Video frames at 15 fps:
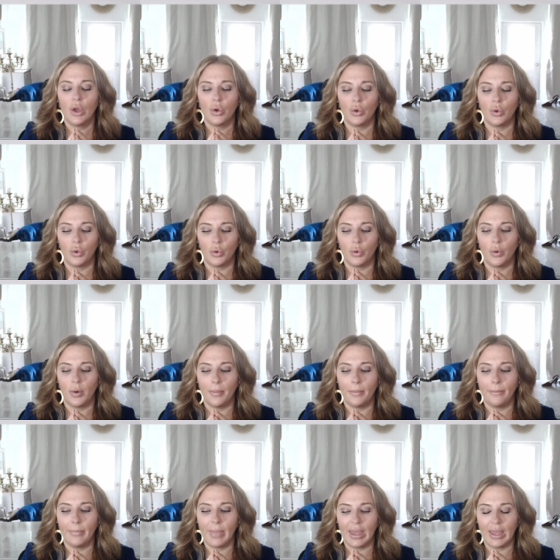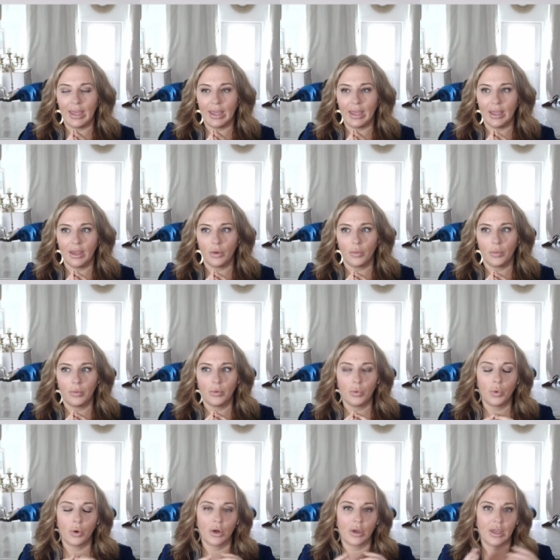who may
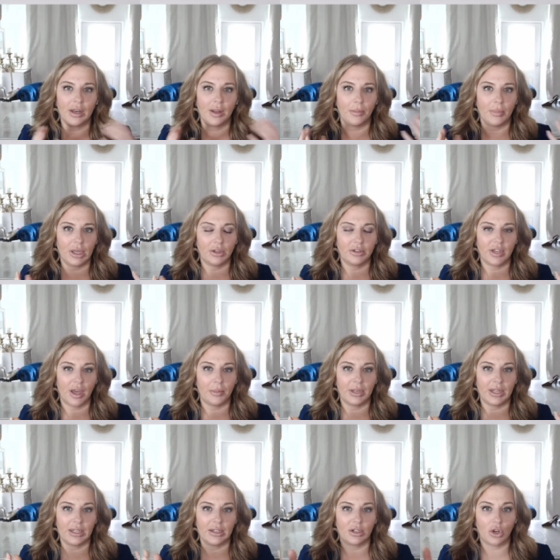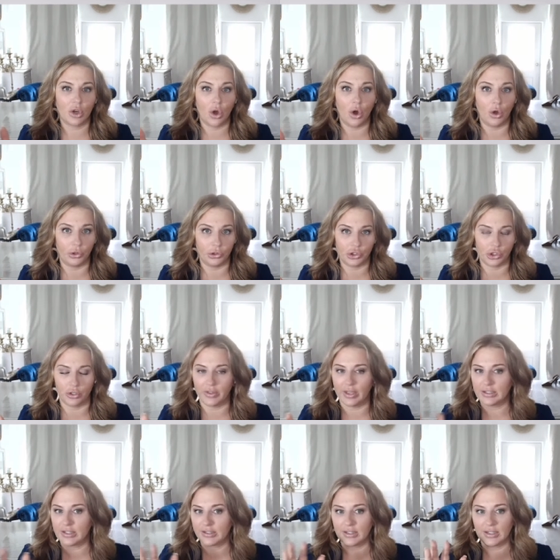work in a male dominated culture.
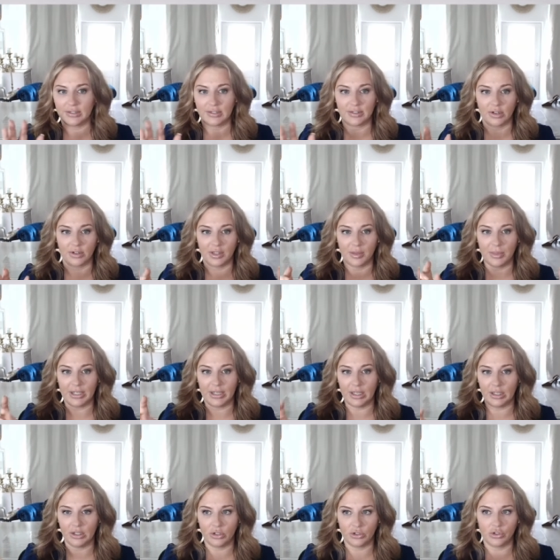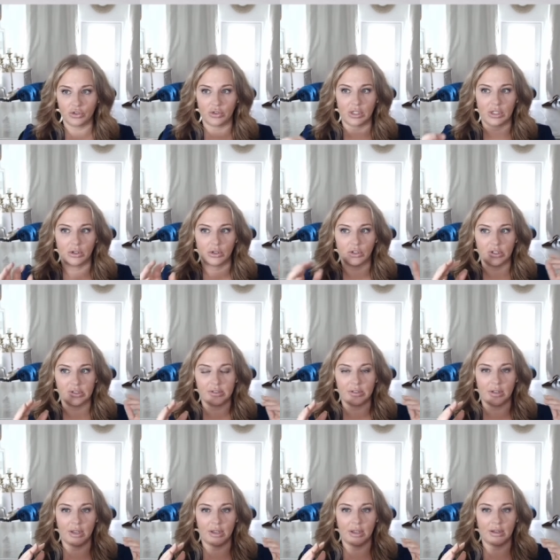That doesn't necessarily mean industry or just,
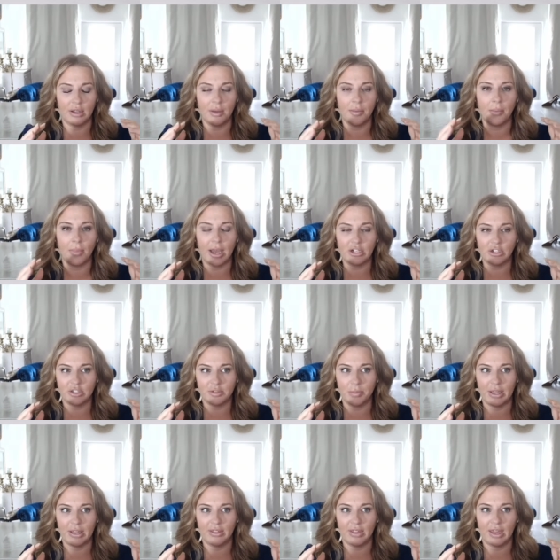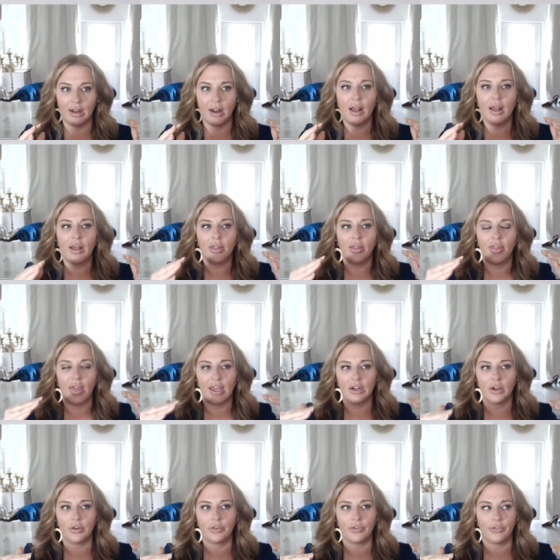it, it might just be that they
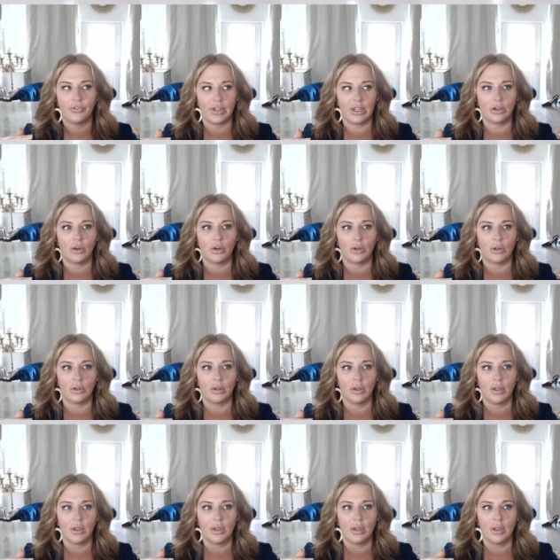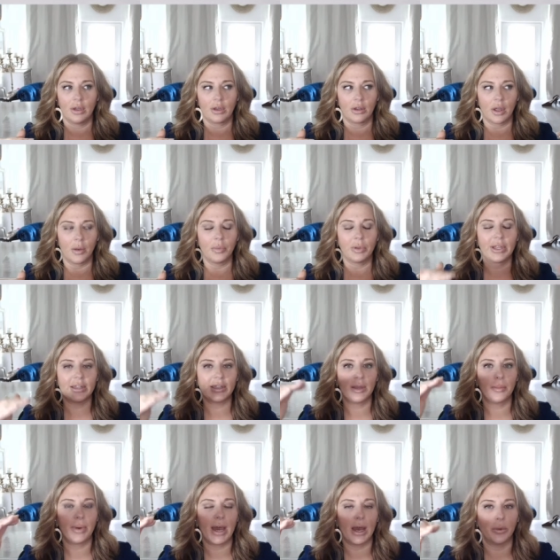don't feel completely
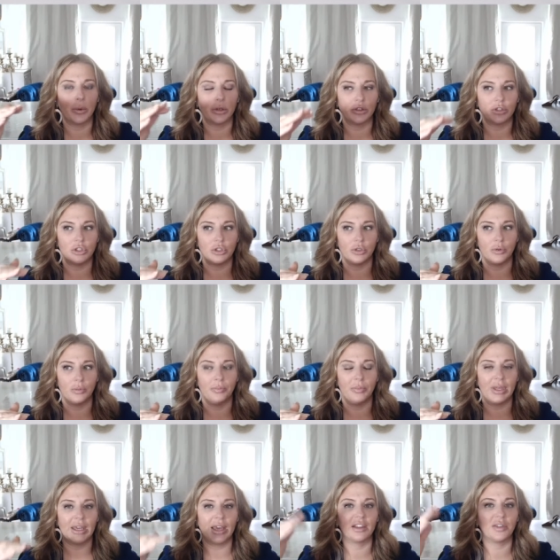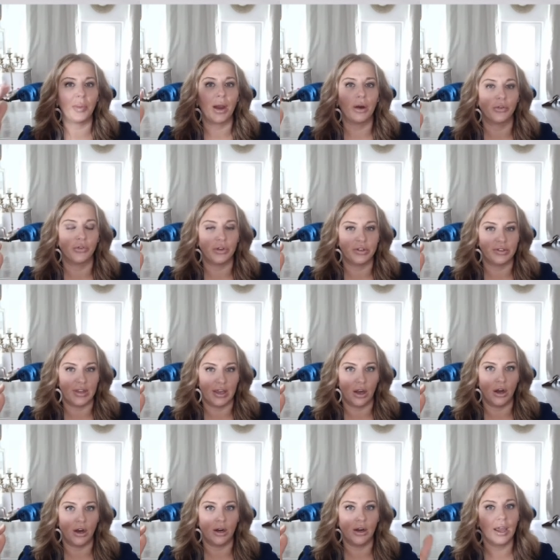empowered to be as powerful as they
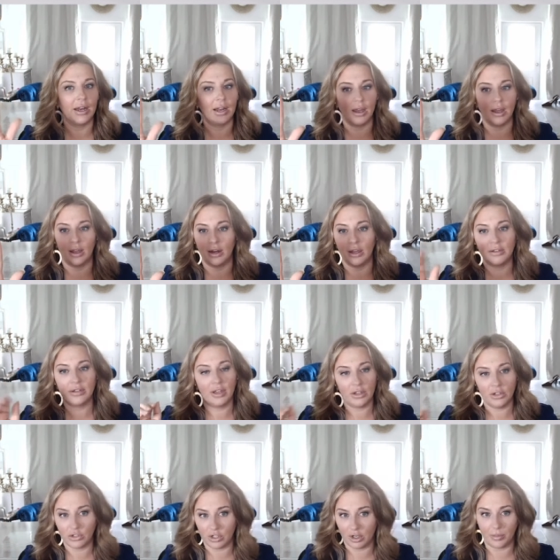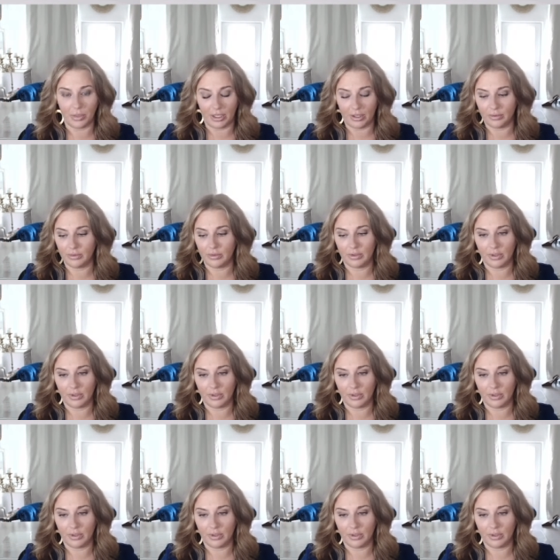are. And I, and I'll tell you, Jeremy,